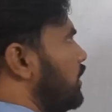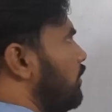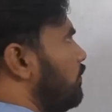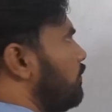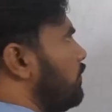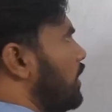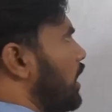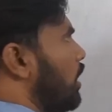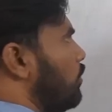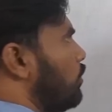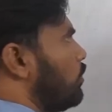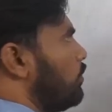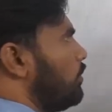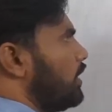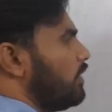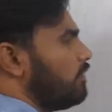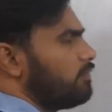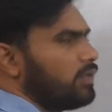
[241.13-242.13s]
If we have to
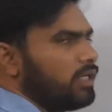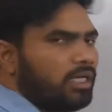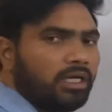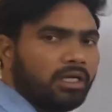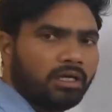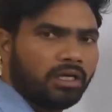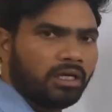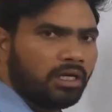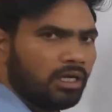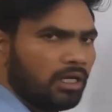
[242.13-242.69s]
briefly